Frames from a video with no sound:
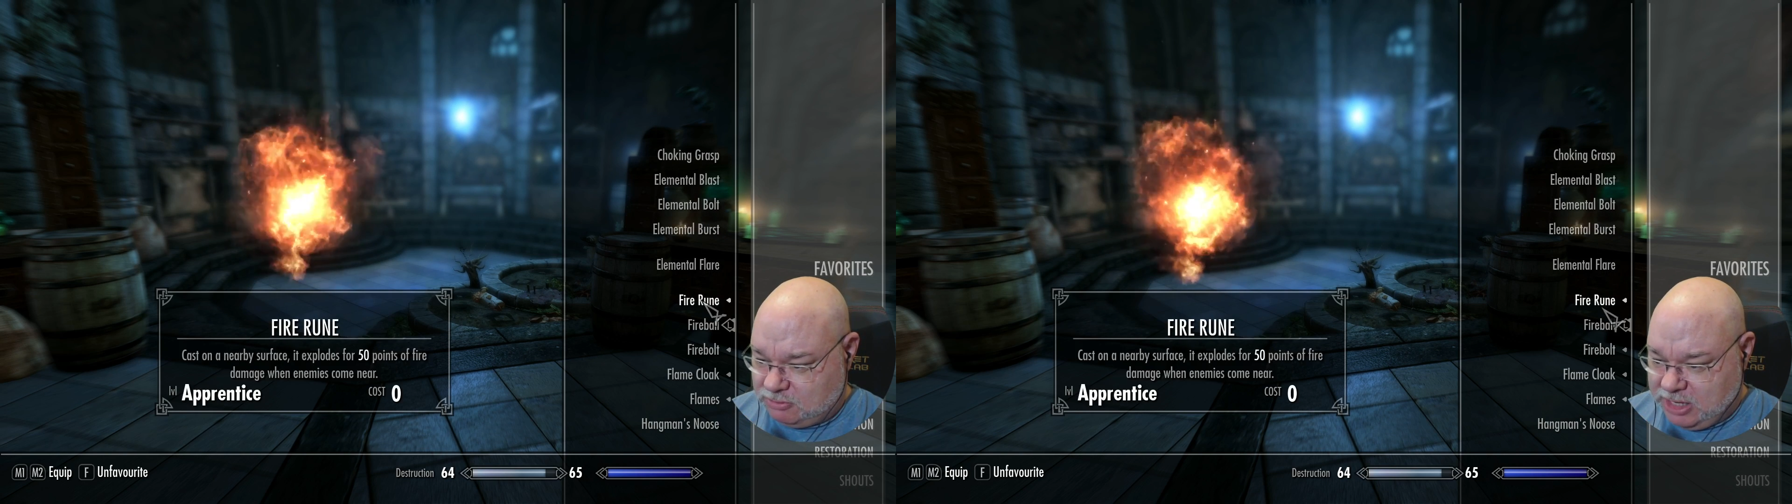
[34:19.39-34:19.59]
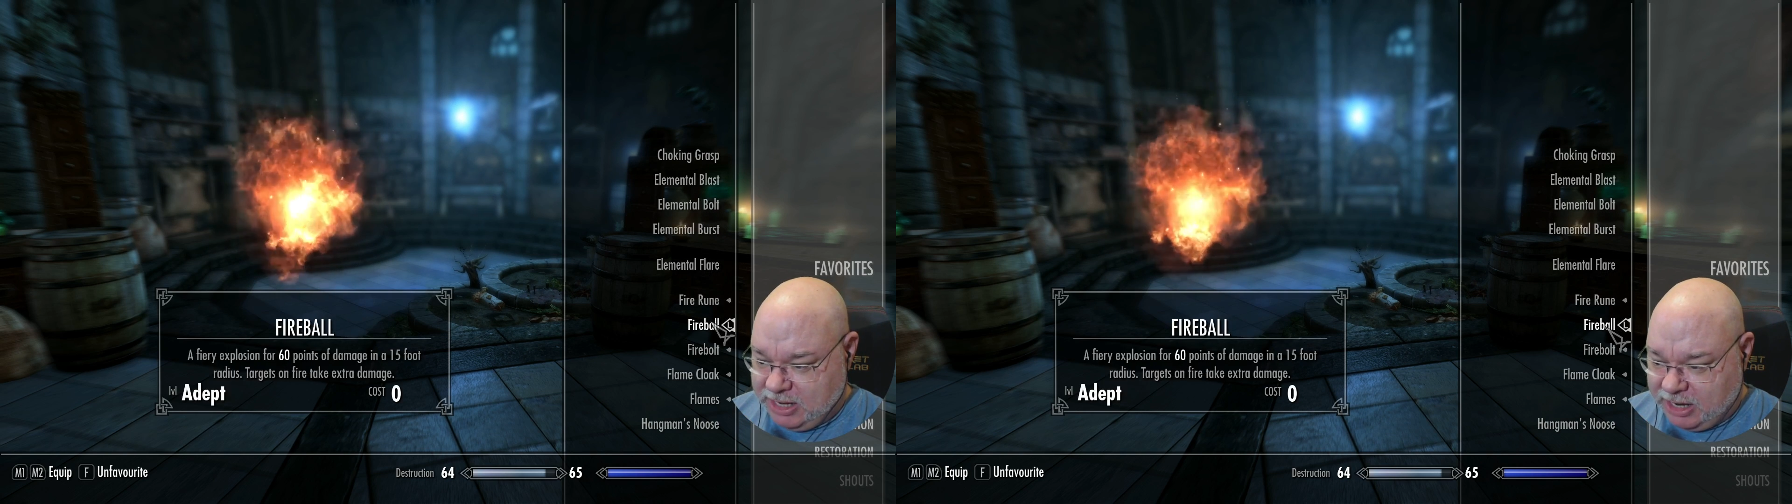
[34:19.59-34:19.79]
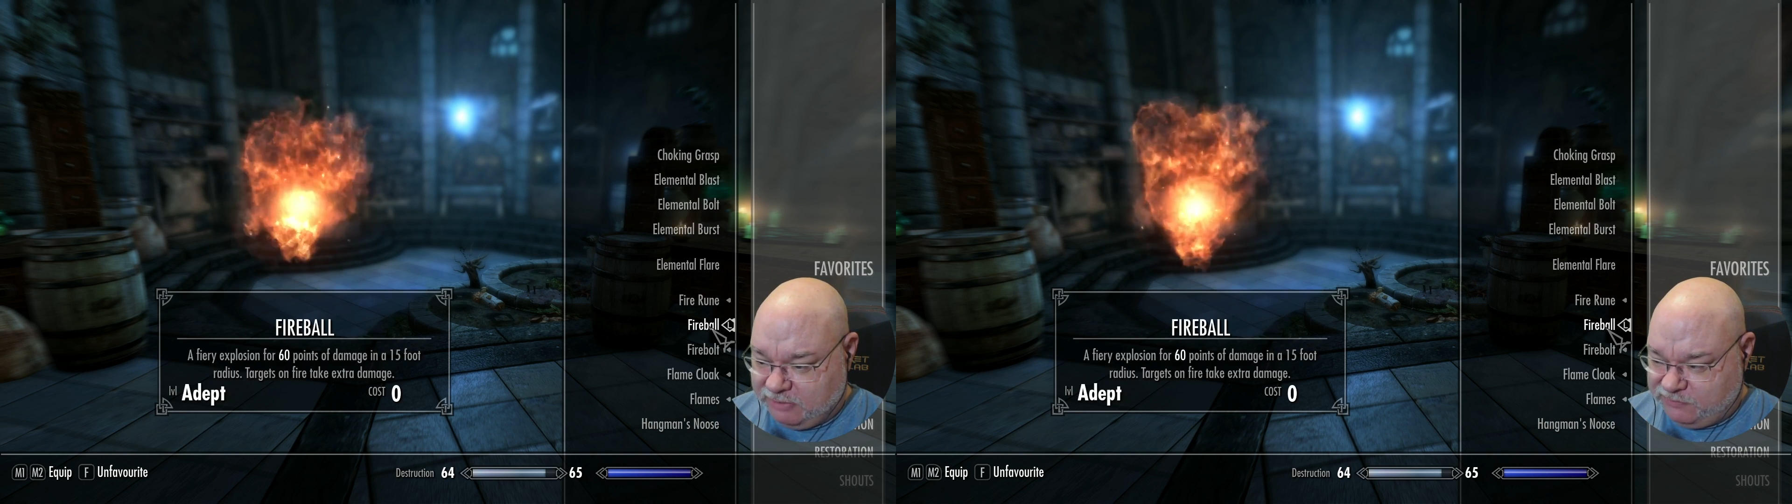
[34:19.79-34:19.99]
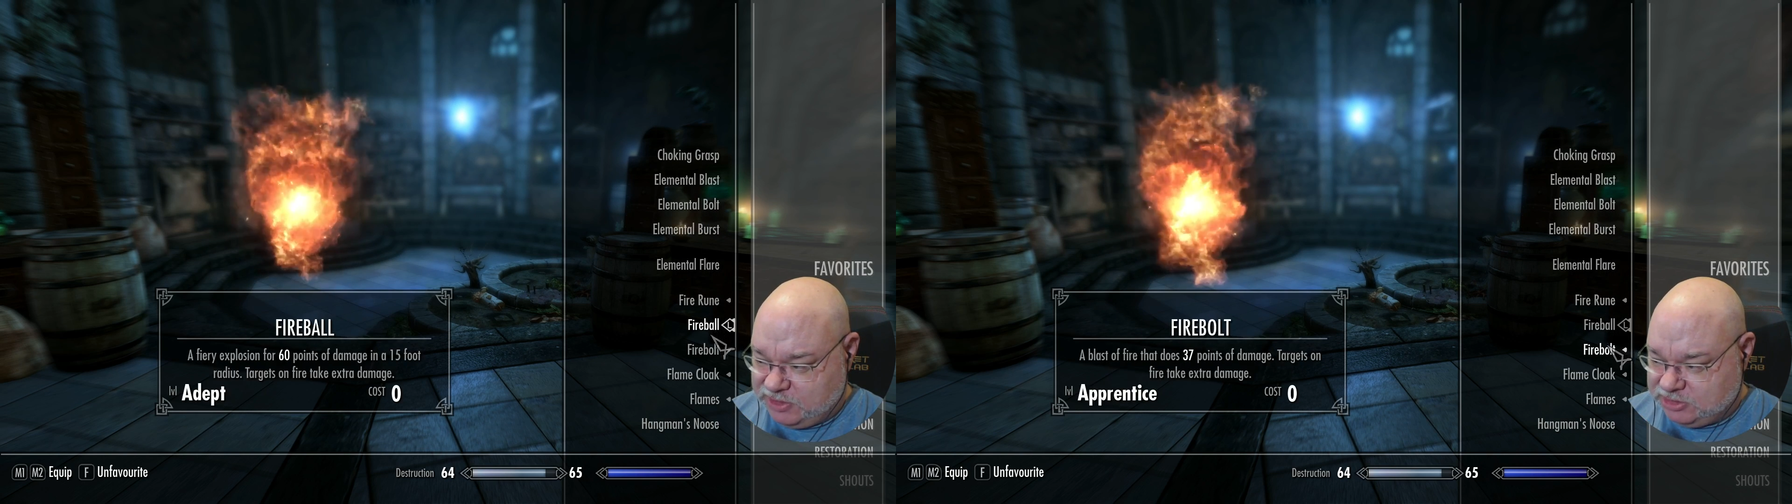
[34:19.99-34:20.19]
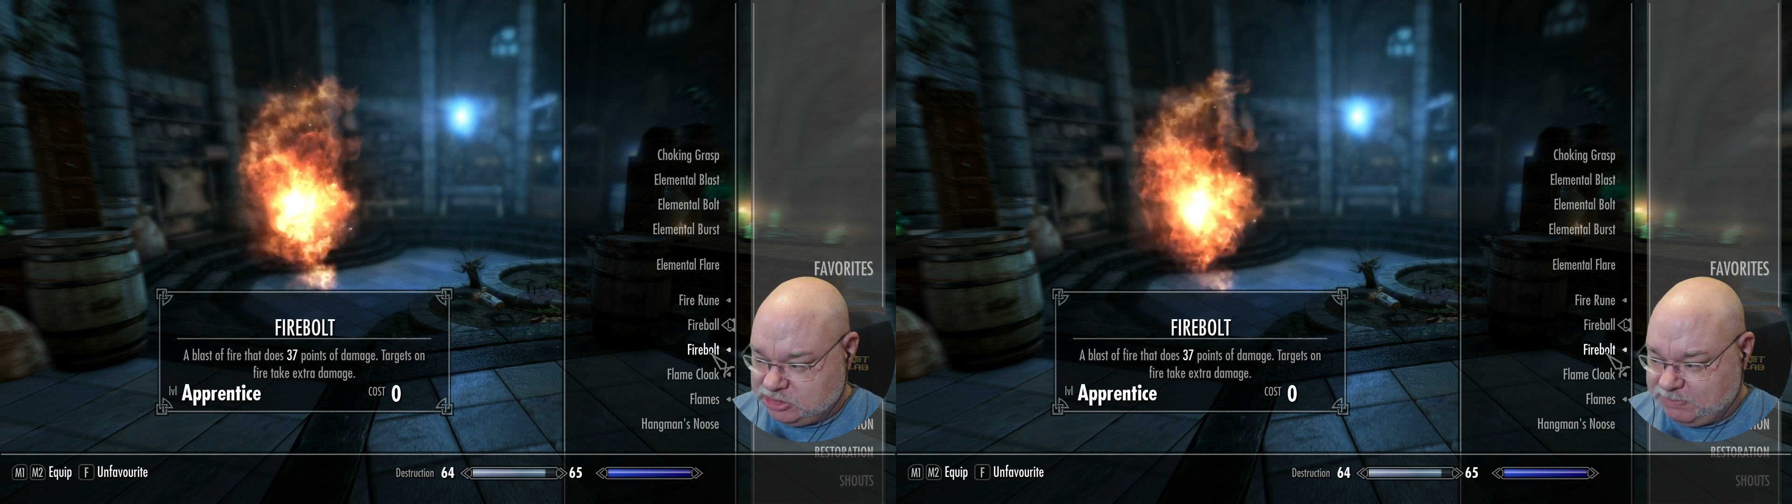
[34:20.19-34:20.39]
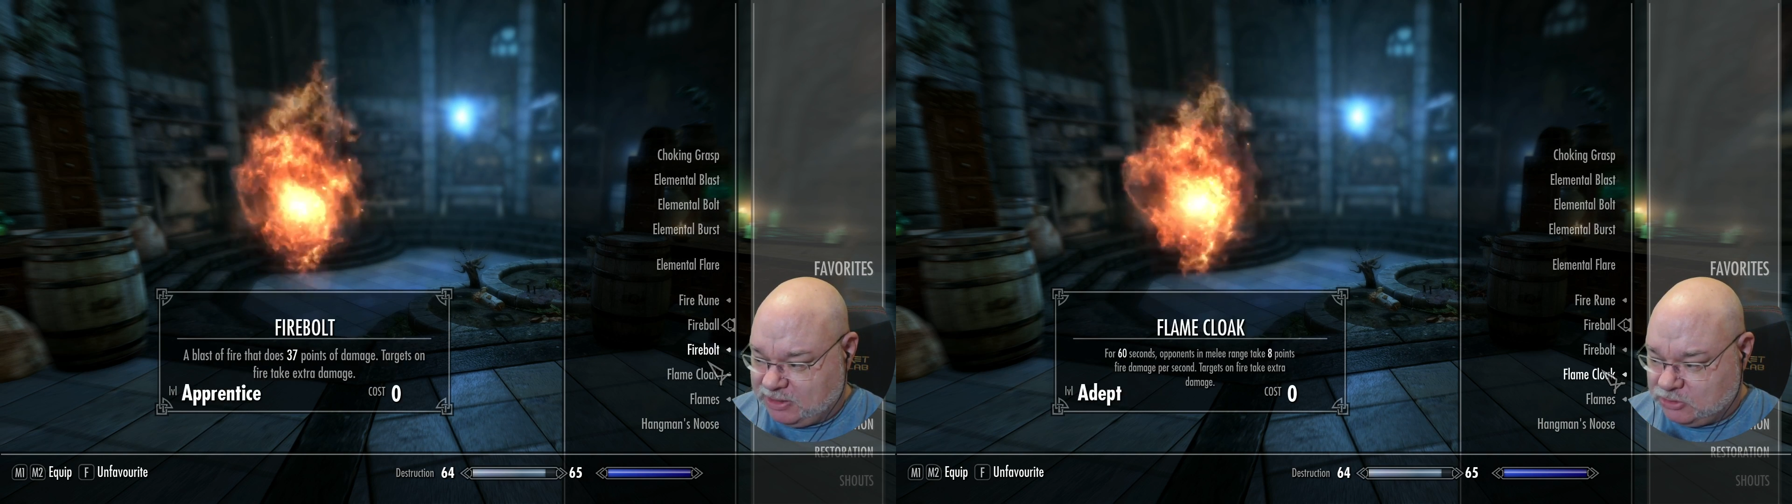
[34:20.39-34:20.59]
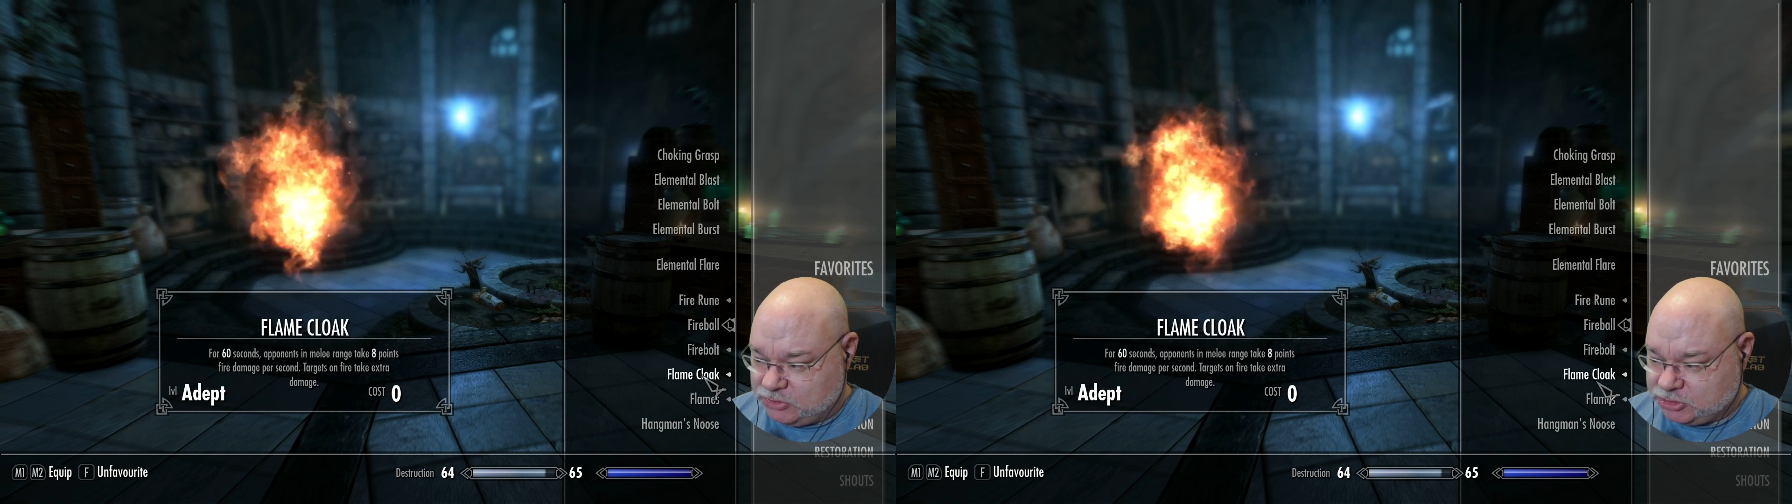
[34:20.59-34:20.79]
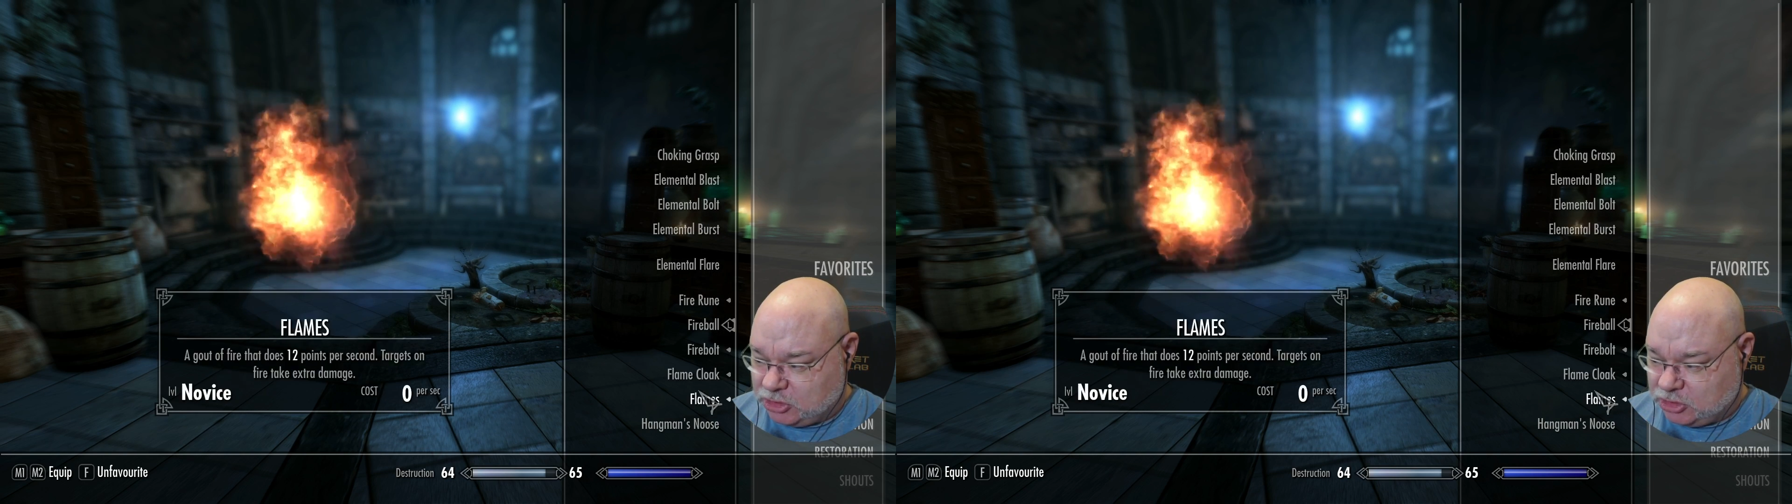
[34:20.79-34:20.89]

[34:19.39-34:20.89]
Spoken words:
None of these spells